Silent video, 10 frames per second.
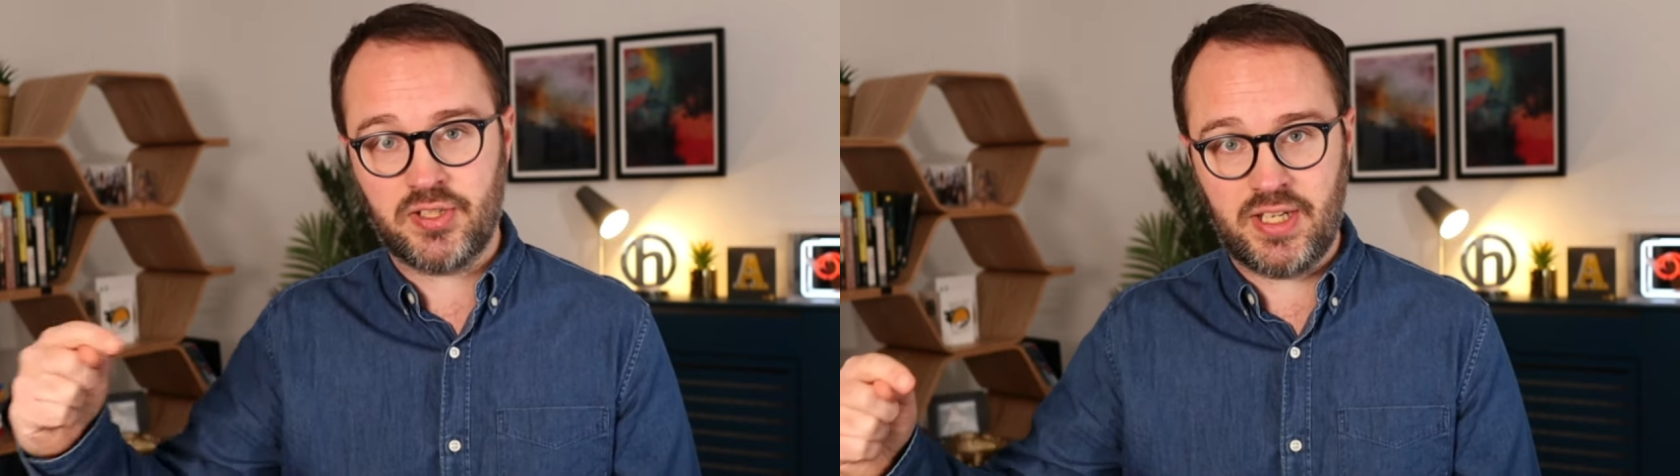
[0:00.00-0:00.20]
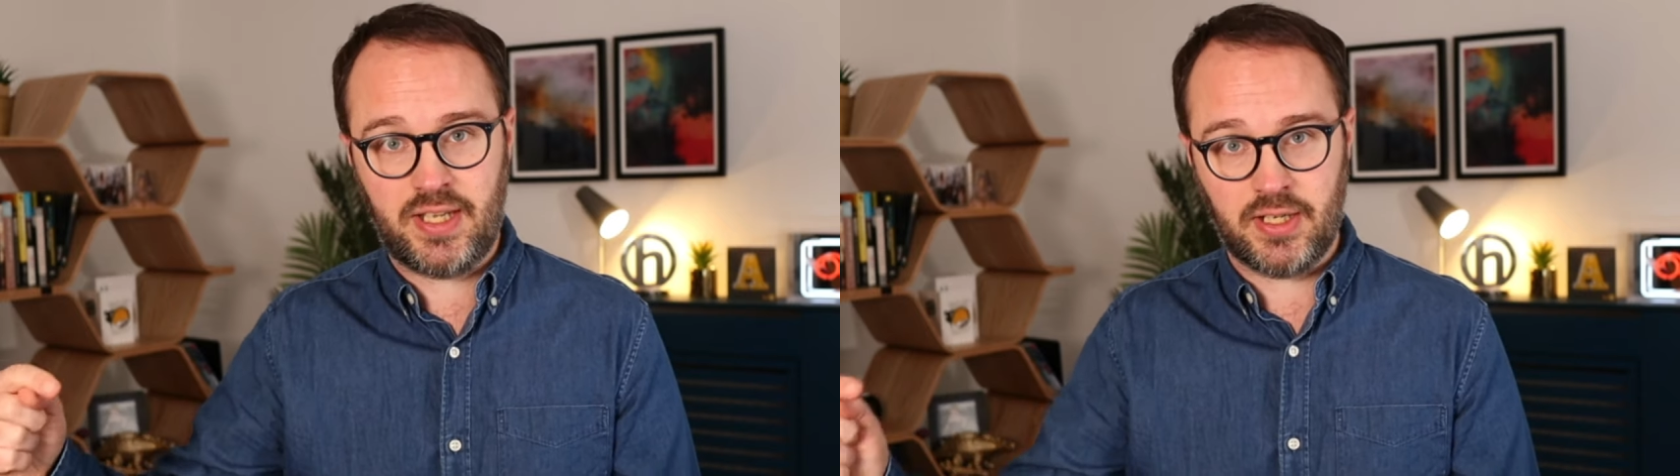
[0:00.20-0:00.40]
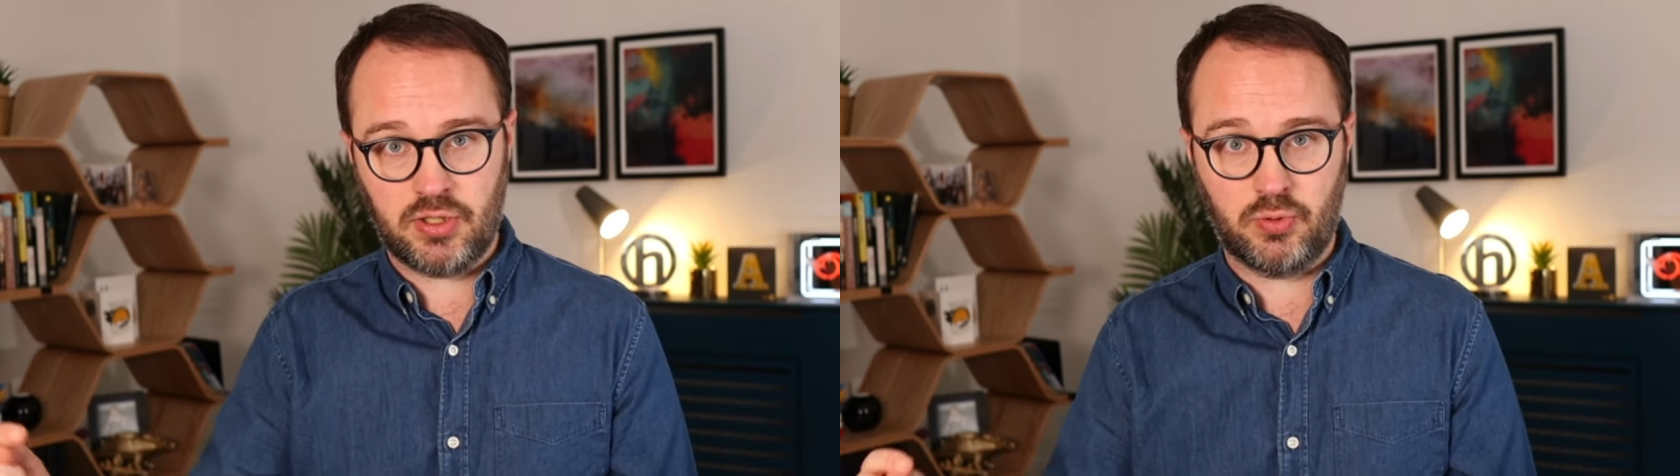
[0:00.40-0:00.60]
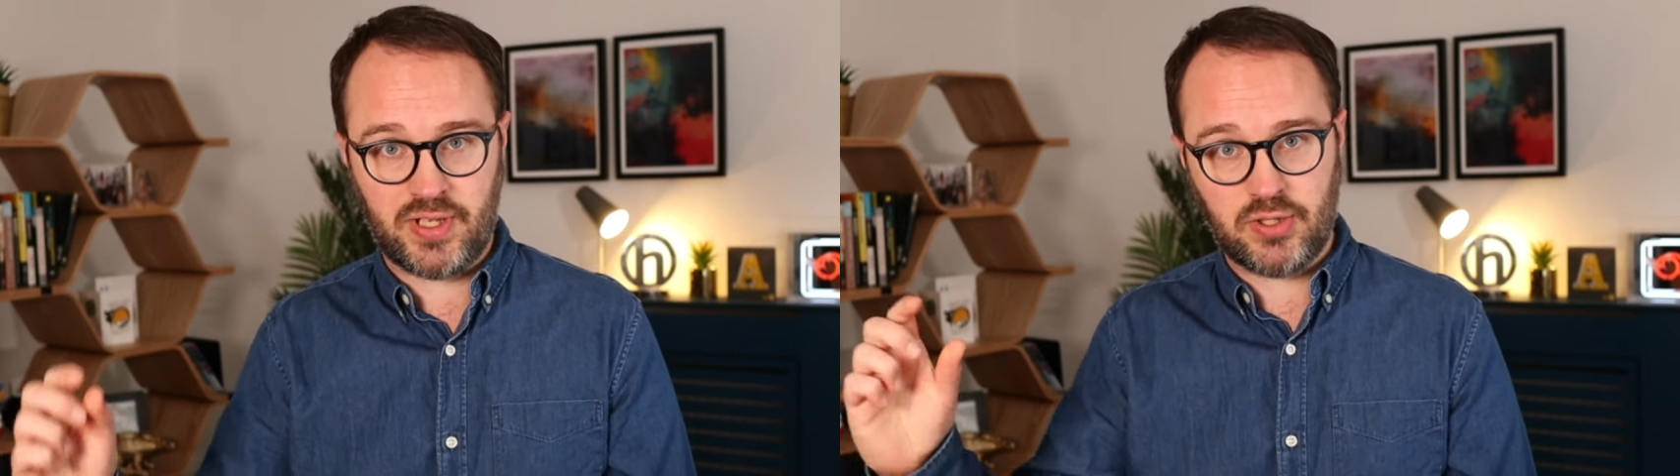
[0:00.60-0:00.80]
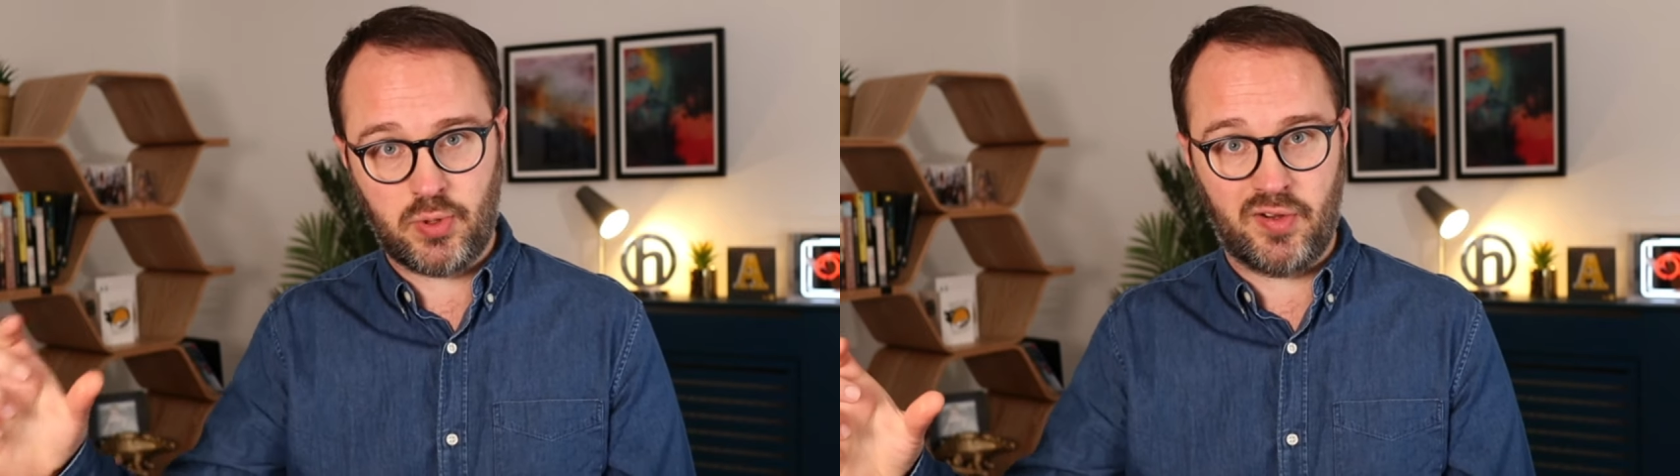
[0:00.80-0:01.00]
ticking towards
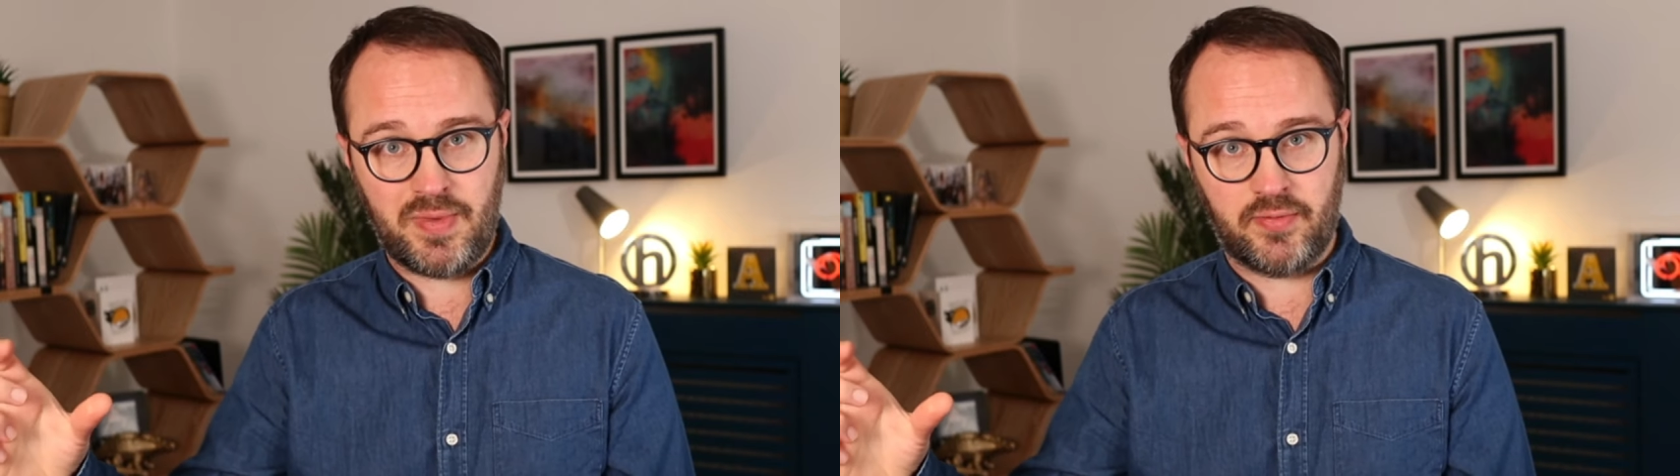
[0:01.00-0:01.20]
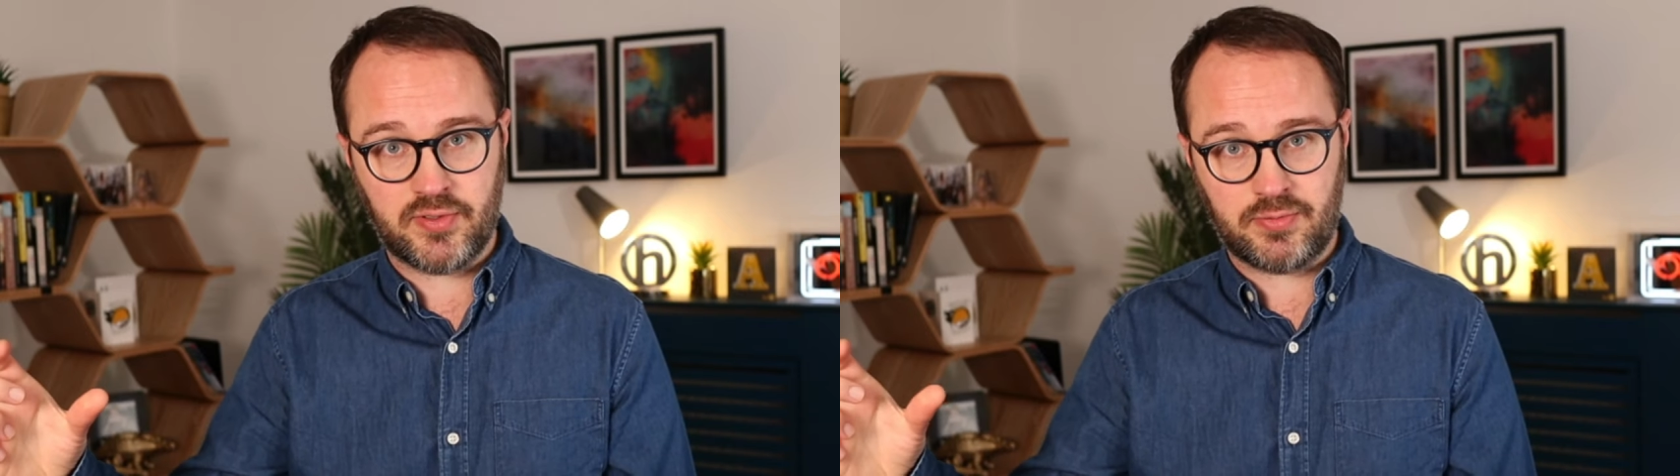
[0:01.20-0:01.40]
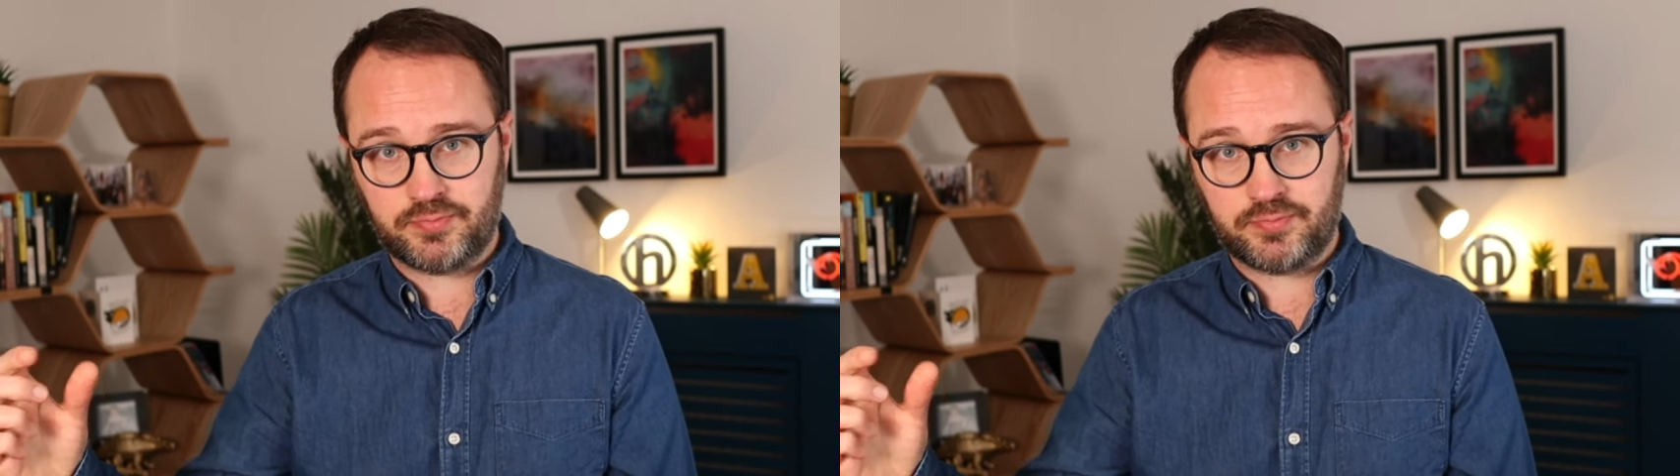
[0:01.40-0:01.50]
that 12 months.